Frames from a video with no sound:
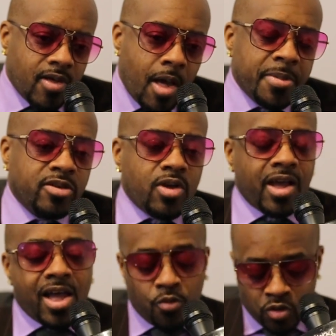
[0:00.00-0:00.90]
I mean, I
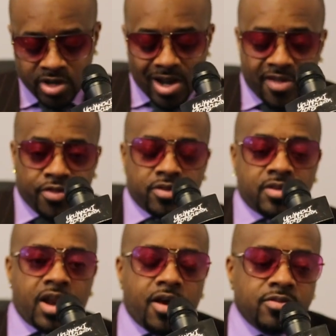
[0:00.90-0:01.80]
got one
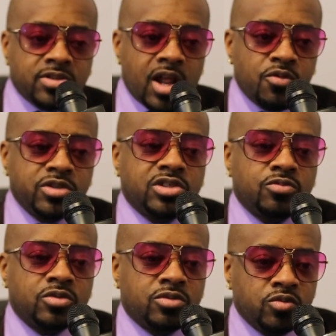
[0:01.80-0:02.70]
that I wish
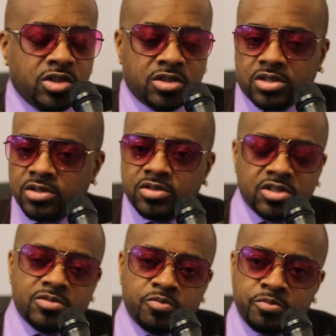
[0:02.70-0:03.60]
we could have
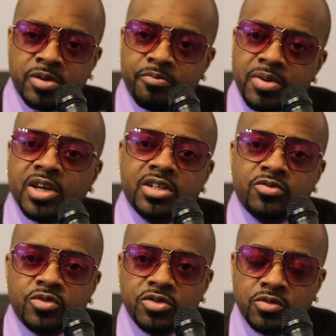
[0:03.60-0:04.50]
just been bigger
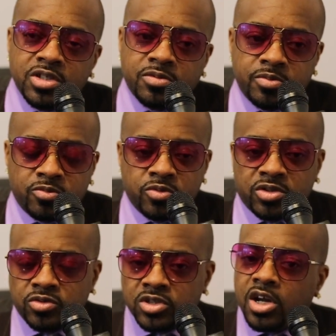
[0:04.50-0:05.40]
than what it was,
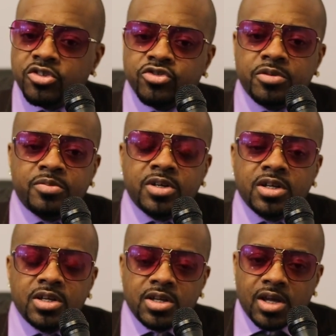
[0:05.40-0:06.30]
which was Dondria.
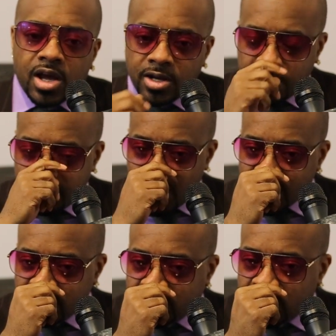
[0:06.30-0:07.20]
But I
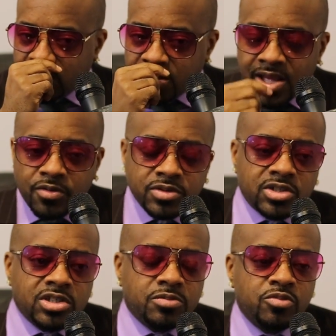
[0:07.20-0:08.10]
just think that was
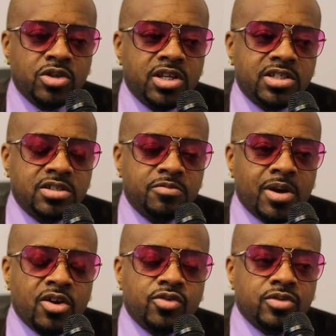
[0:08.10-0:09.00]
just more or less
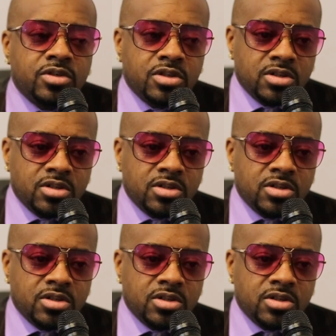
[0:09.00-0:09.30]
about.